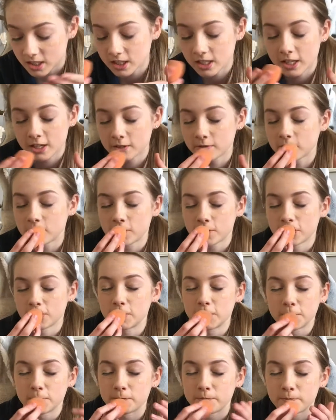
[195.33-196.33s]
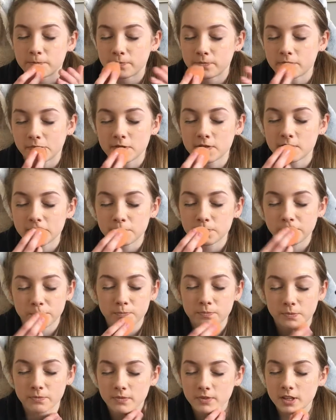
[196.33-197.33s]
And then I'm just going to
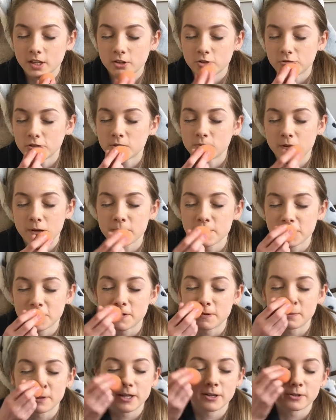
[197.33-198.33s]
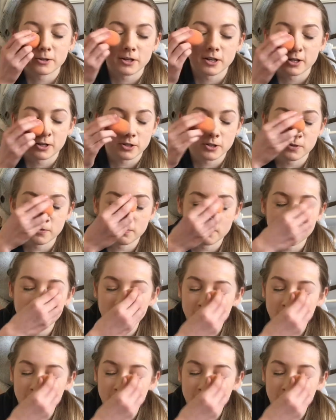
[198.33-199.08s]
use my Beauty Blender and just